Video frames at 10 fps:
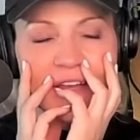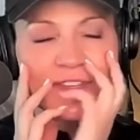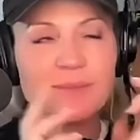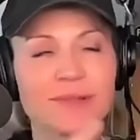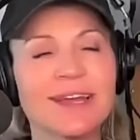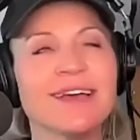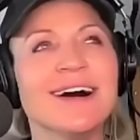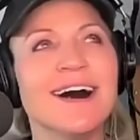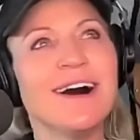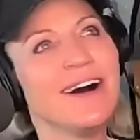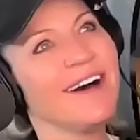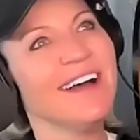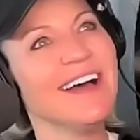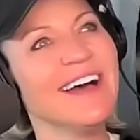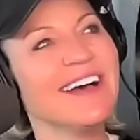That's humbling.
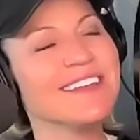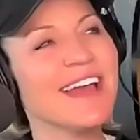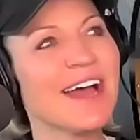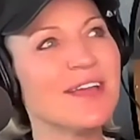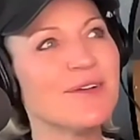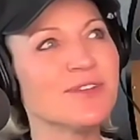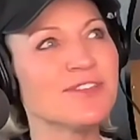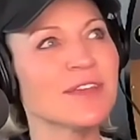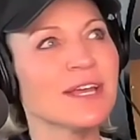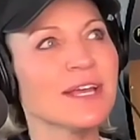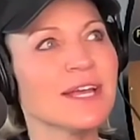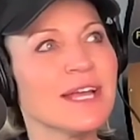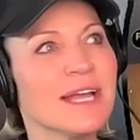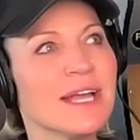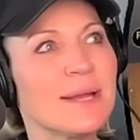Yeah, it was,
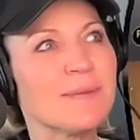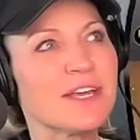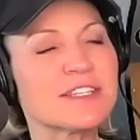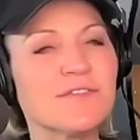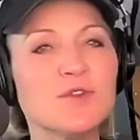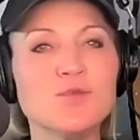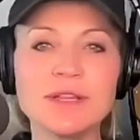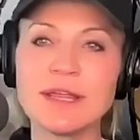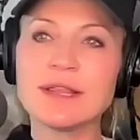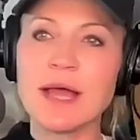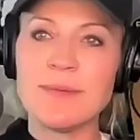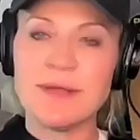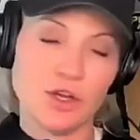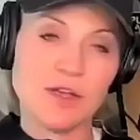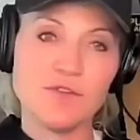because if you really, I
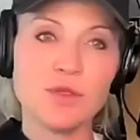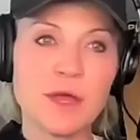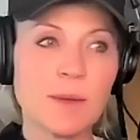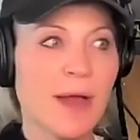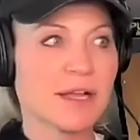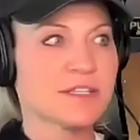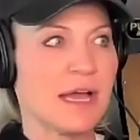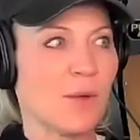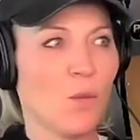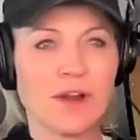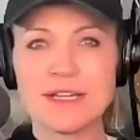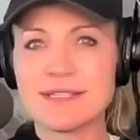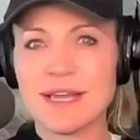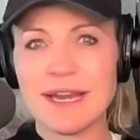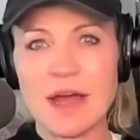mean, look, if you think back to what I
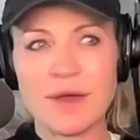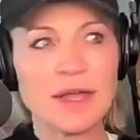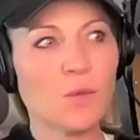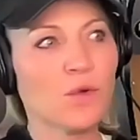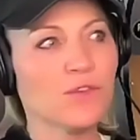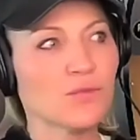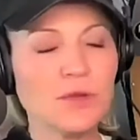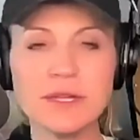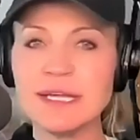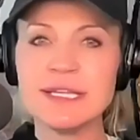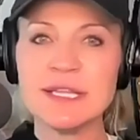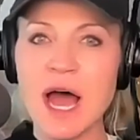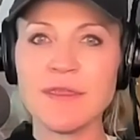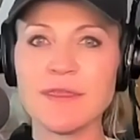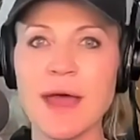said, how it was really
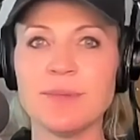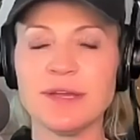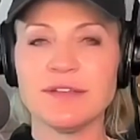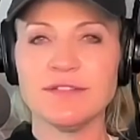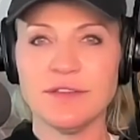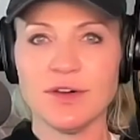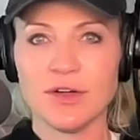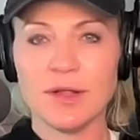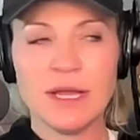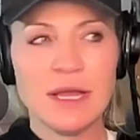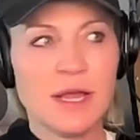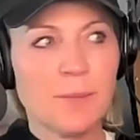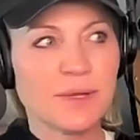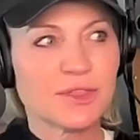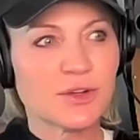not that big a deal,
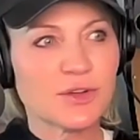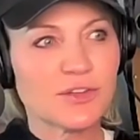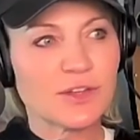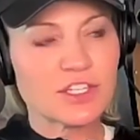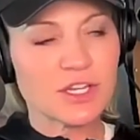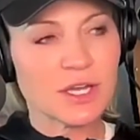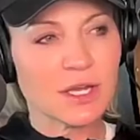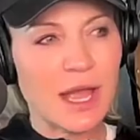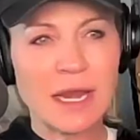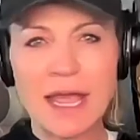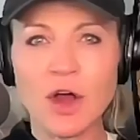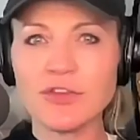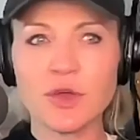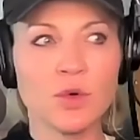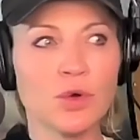but there's such a, and
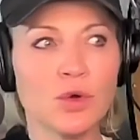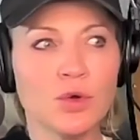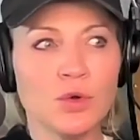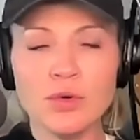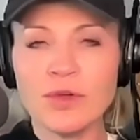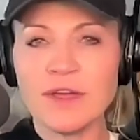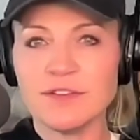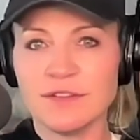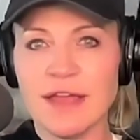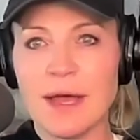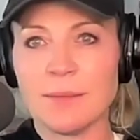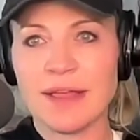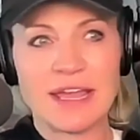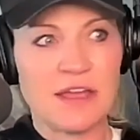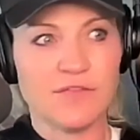also who gives a damn?
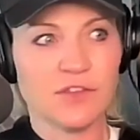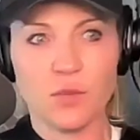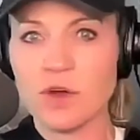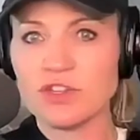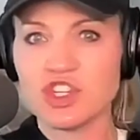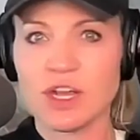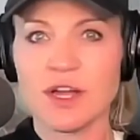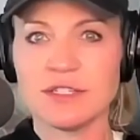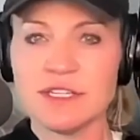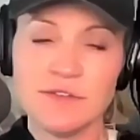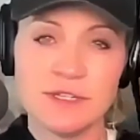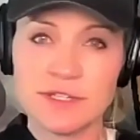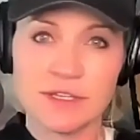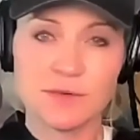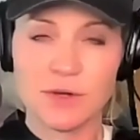Like, if this one chick on TV
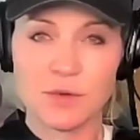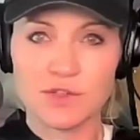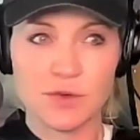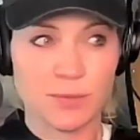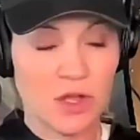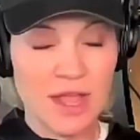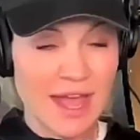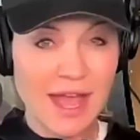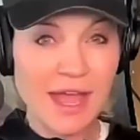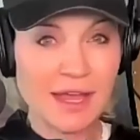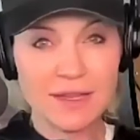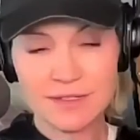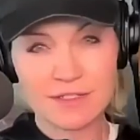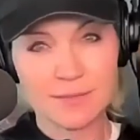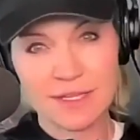doesn't want to watch football, A,
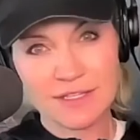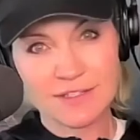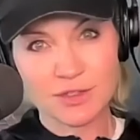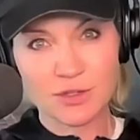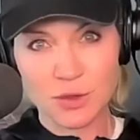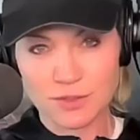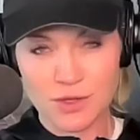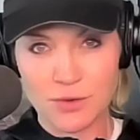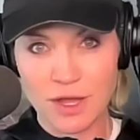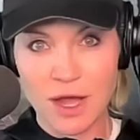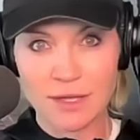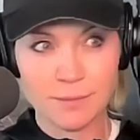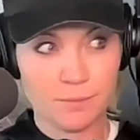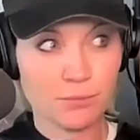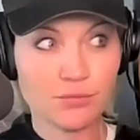doesn't mean I still don't know what's going
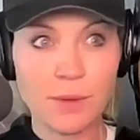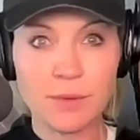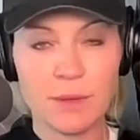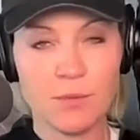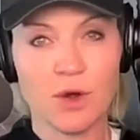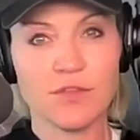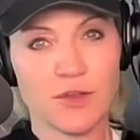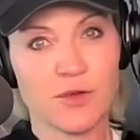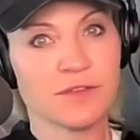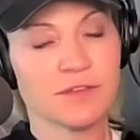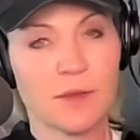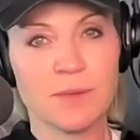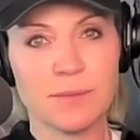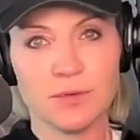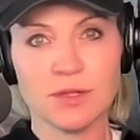on, probably more so than some
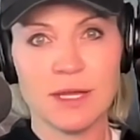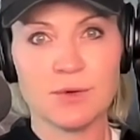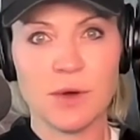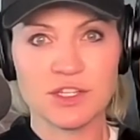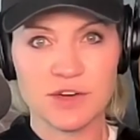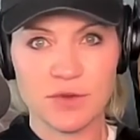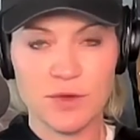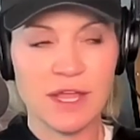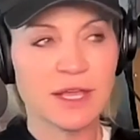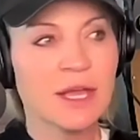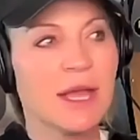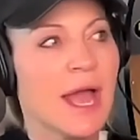people who claim to watch every week.